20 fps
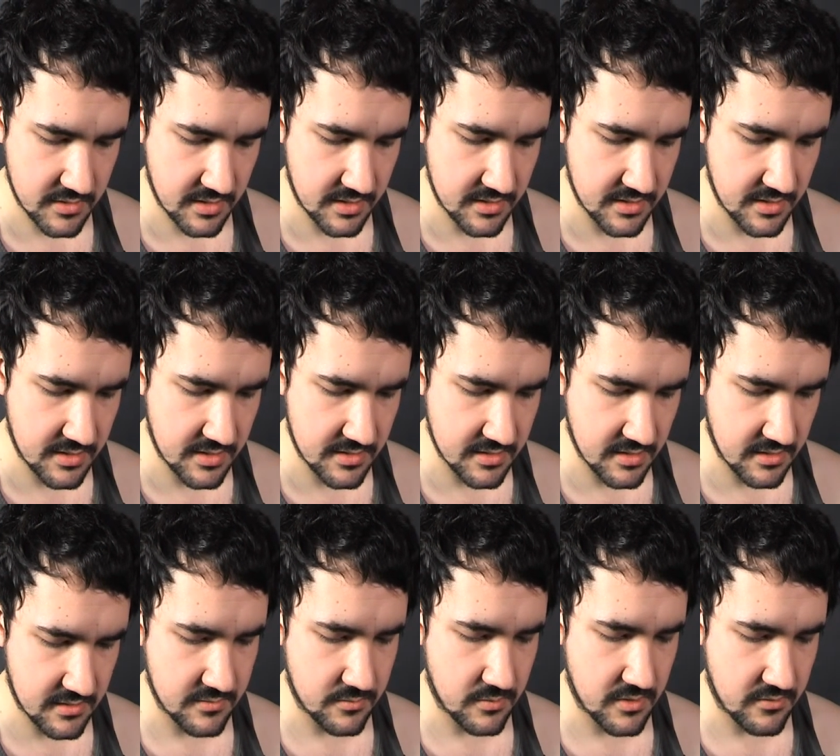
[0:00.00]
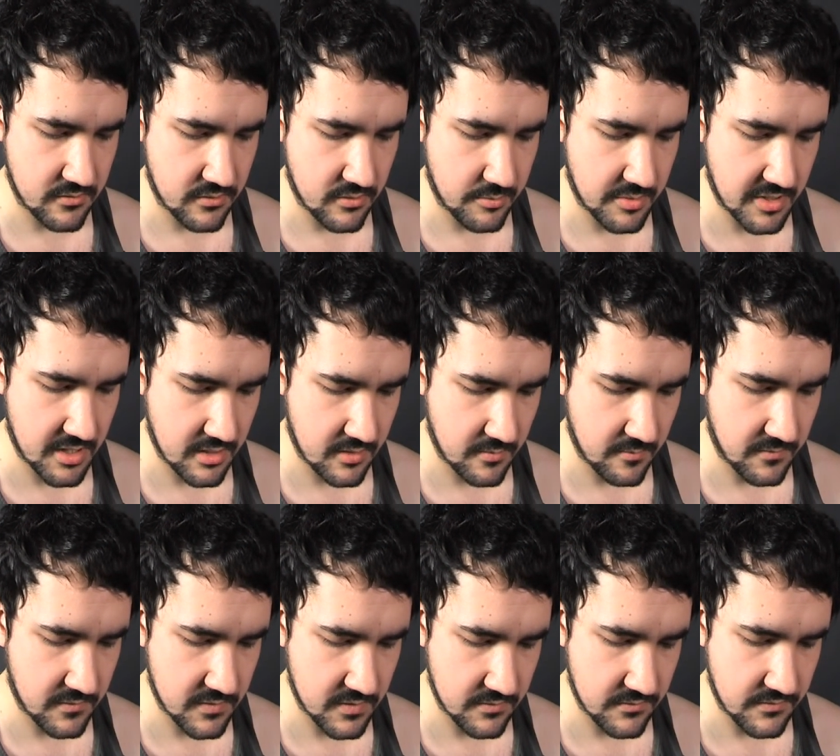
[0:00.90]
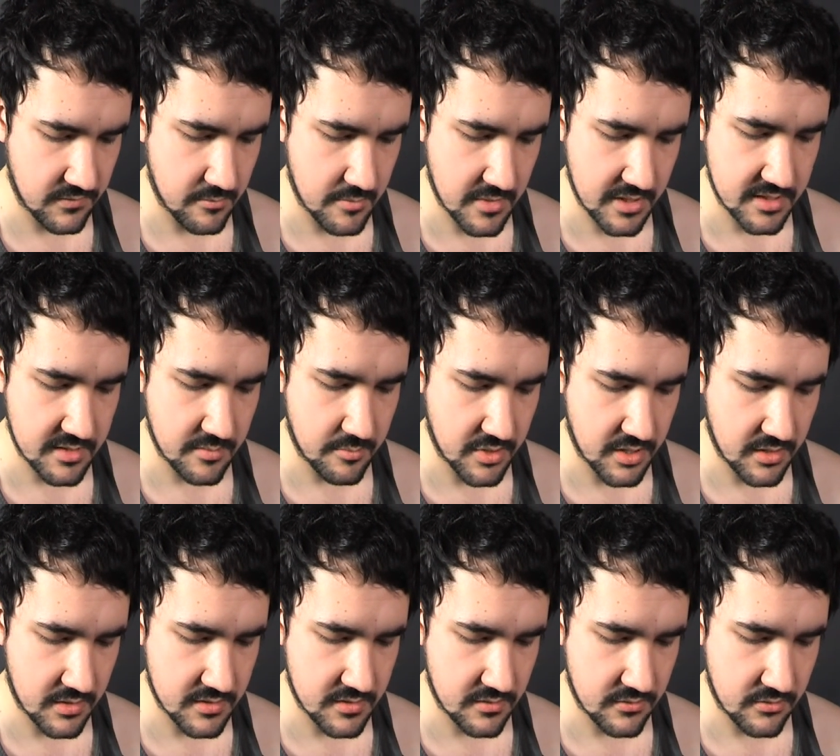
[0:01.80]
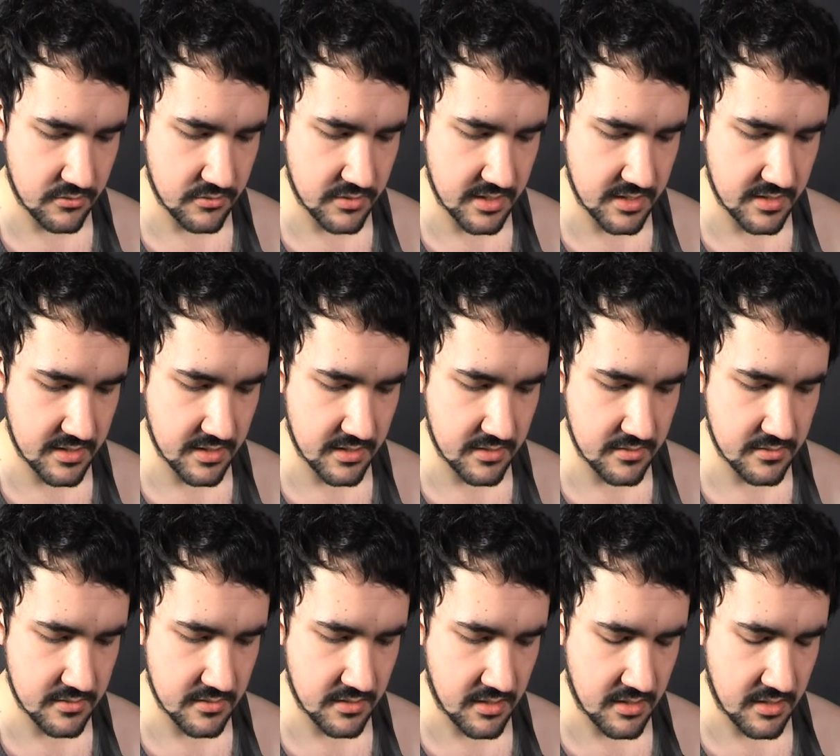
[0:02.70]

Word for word: and to discuss whether it would be helpful for me to pass on your details